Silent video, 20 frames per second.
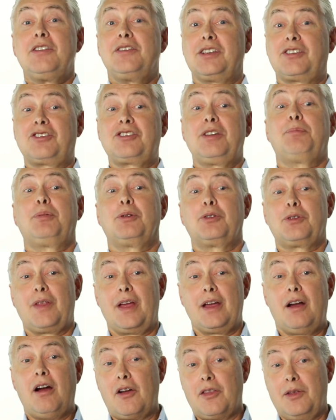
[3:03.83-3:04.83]
the simpler
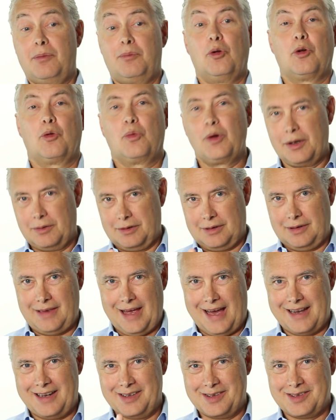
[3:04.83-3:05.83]
they are, the more, we'll get to
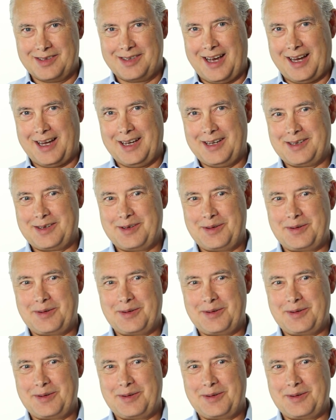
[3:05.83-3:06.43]
that in a second.